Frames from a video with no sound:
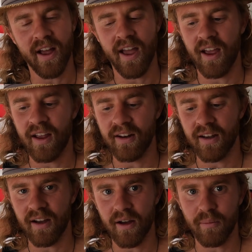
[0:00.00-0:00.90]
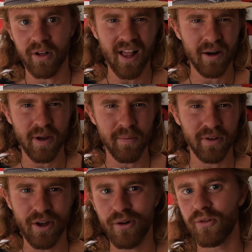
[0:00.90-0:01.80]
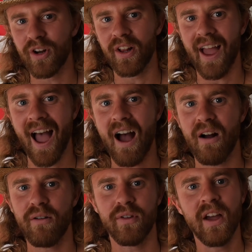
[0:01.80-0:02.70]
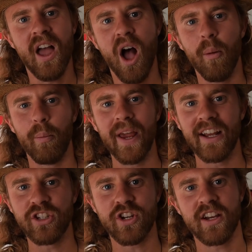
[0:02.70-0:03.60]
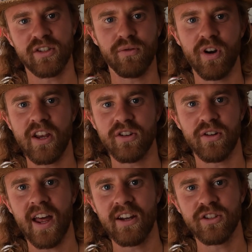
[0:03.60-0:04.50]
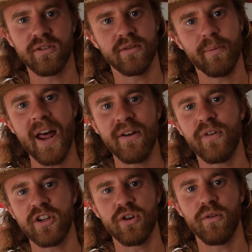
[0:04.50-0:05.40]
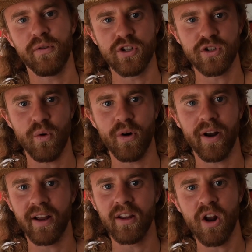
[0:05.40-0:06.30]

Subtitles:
and but a lot of people don't really have a big chest best freezer that is beneficial for storing,